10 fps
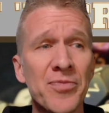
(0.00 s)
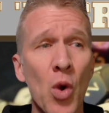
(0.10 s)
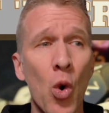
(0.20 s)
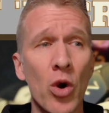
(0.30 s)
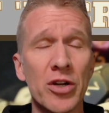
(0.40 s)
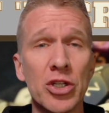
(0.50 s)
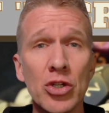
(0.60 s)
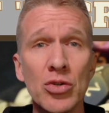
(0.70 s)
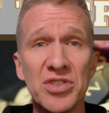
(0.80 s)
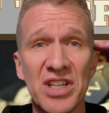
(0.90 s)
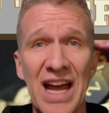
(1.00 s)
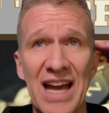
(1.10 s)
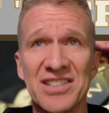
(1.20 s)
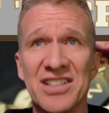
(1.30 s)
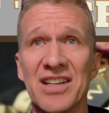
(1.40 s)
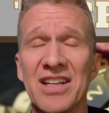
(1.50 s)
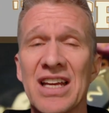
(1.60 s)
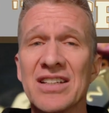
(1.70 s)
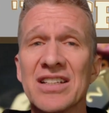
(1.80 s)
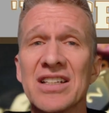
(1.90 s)
or use an asset.
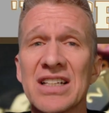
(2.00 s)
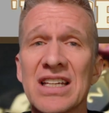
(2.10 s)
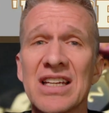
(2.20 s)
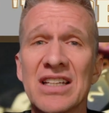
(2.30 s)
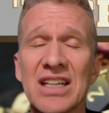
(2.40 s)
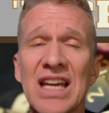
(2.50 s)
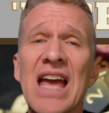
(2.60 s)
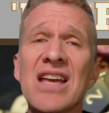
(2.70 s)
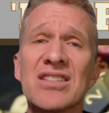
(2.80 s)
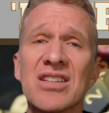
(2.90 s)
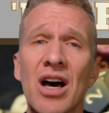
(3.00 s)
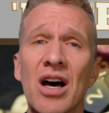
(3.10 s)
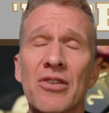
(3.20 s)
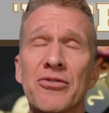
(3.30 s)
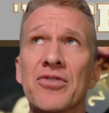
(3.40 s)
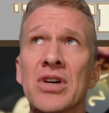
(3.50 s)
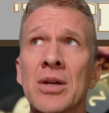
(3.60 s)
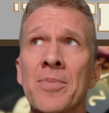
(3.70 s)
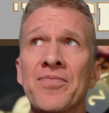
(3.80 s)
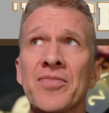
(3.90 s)
And in the case of
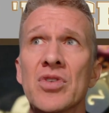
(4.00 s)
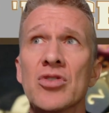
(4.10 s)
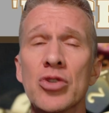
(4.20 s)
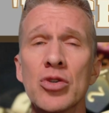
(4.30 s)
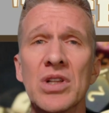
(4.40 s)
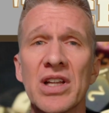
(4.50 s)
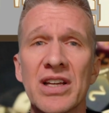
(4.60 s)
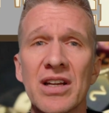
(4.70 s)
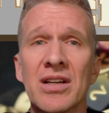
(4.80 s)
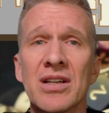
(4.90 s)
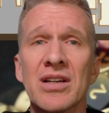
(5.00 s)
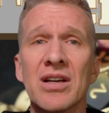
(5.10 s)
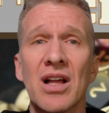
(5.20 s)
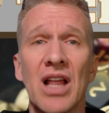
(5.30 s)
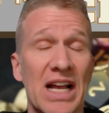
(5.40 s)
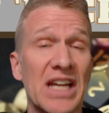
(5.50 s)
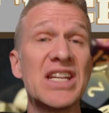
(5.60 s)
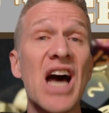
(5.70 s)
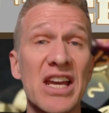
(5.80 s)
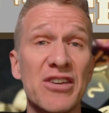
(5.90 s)
dueling, like a
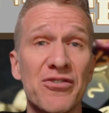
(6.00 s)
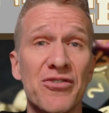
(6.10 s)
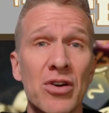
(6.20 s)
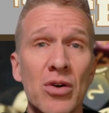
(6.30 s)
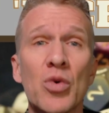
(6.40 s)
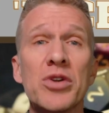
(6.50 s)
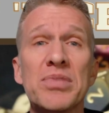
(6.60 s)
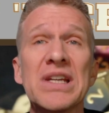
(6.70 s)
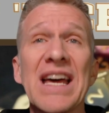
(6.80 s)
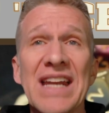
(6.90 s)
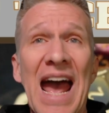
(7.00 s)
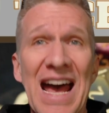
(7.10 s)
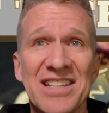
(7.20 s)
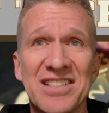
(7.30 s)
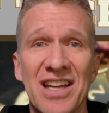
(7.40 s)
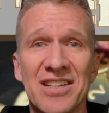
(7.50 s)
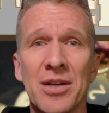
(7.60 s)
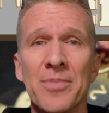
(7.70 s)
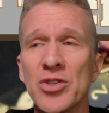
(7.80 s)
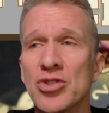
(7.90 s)
knife would be an asset.
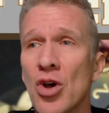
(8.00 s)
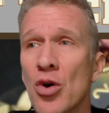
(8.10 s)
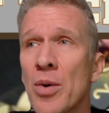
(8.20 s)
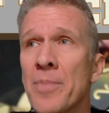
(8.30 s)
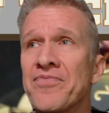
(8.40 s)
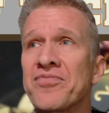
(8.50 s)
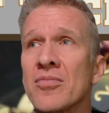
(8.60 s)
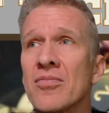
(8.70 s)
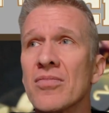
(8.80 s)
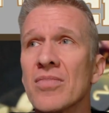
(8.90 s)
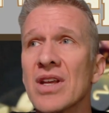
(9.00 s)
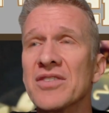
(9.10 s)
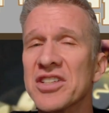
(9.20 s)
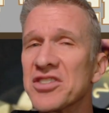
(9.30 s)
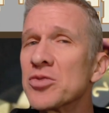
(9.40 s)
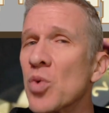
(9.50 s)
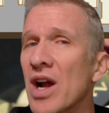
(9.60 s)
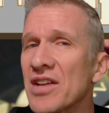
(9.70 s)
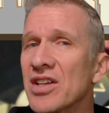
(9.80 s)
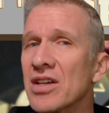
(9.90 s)
So this is where
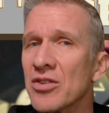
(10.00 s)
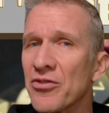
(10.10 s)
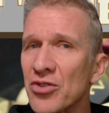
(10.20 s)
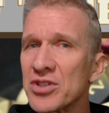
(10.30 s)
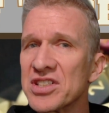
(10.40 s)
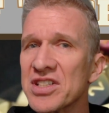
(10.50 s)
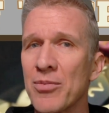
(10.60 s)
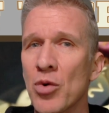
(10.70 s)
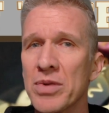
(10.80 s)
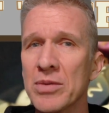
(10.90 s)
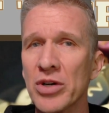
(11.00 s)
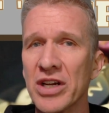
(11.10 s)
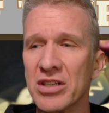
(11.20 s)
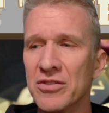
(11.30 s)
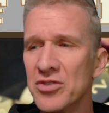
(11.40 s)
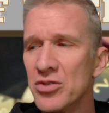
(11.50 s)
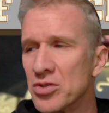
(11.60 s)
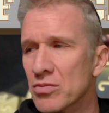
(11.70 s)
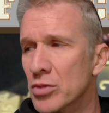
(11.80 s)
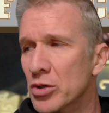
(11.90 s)
I think the first step where people get
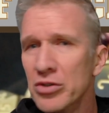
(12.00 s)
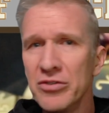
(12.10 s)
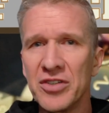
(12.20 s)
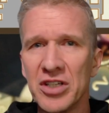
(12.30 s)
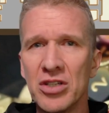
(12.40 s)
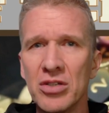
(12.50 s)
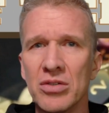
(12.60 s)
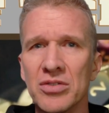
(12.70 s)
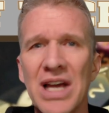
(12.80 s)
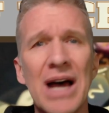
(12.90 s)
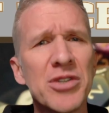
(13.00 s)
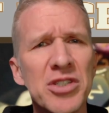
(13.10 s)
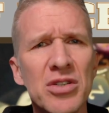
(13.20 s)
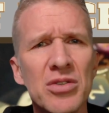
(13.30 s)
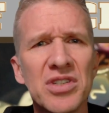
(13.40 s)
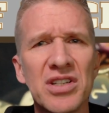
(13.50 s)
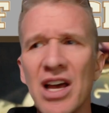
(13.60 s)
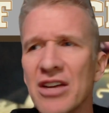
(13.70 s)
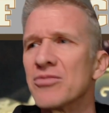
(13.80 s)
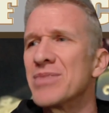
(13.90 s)
confused. Move, use. How would you use a
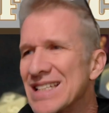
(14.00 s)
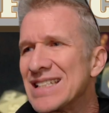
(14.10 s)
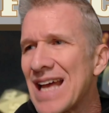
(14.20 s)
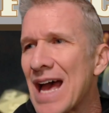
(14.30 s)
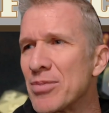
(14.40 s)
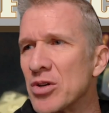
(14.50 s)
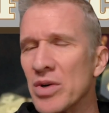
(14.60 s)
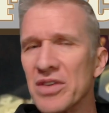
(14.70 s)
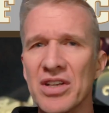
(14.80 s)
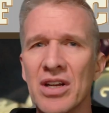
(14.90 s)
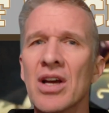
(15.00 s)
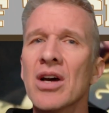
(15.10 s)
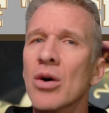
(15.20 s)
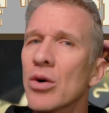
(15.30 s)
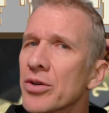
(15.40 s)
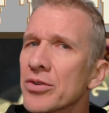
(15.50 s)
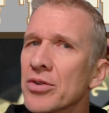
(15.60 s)
knife? I'm going to stab you with it. Oh, no, no,